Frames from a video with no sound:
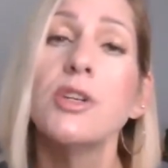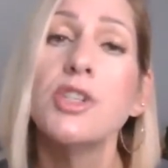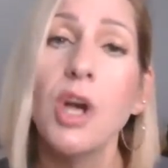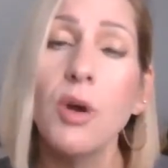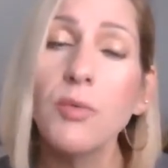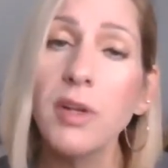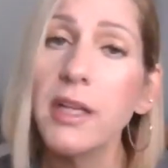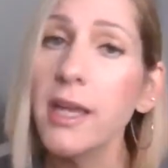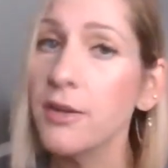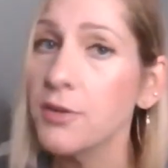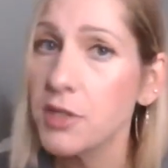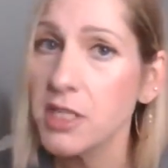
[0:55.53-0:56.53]
don't
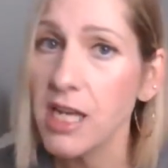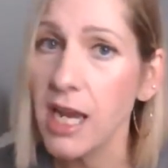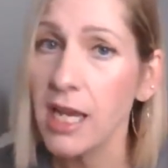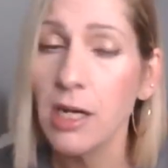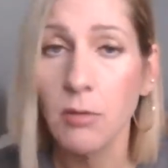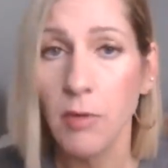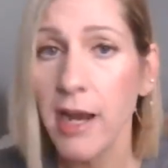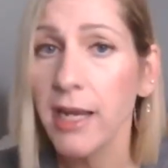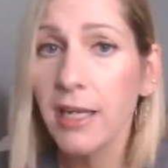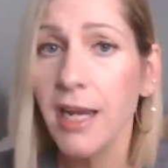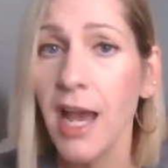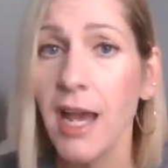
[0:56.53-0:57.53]
really understand and
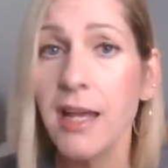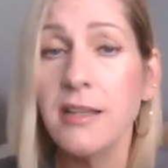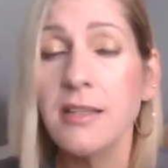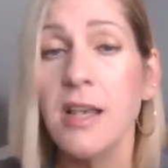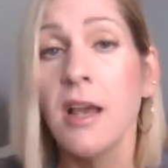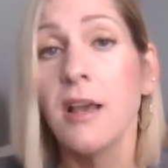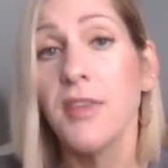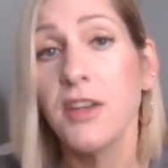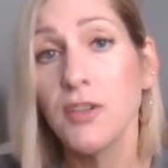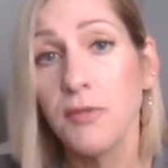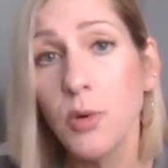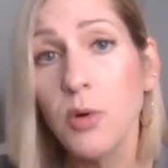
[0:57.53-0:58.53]
recognize
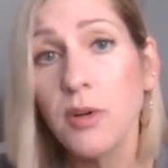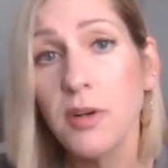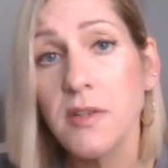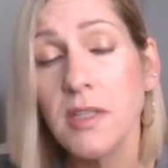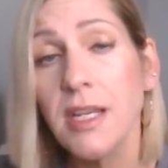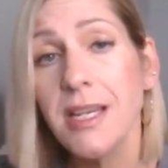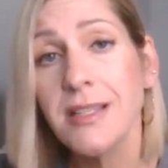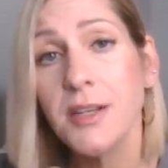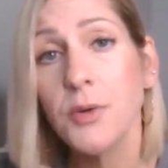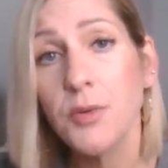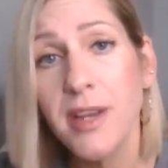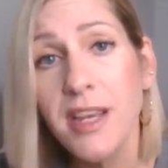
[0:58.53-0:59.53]
that divorce is a
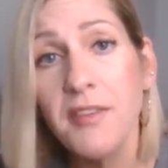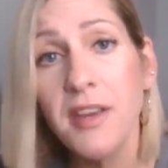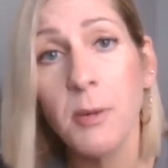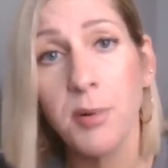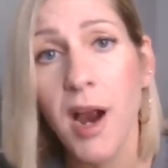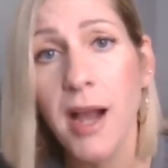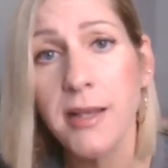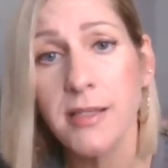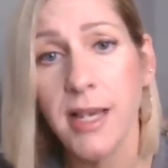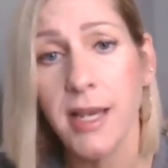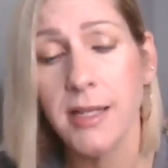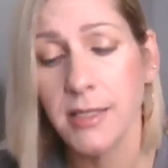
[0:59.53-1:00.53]
grieving
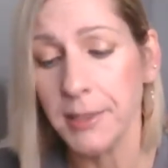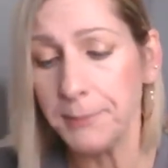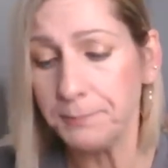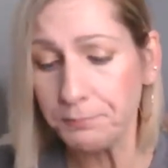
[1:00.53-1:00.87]
process.